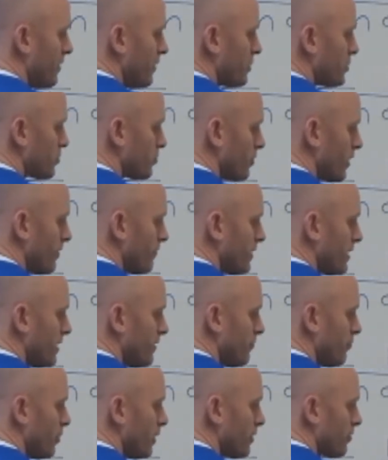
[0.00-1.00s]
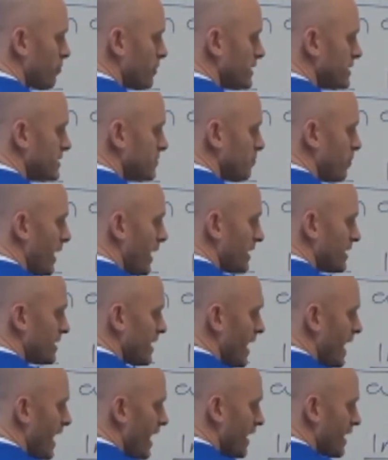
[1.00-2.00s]
the derivative with respect
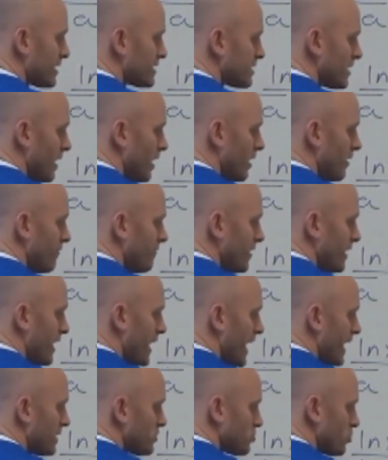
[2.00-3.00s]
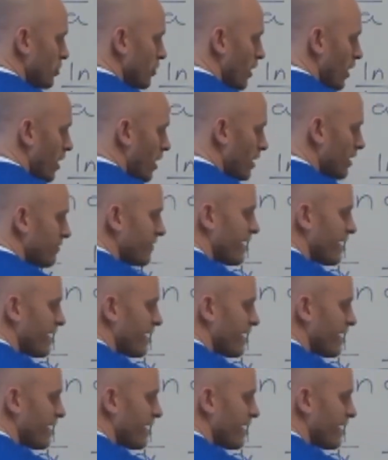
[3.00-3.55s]
to x of the natural log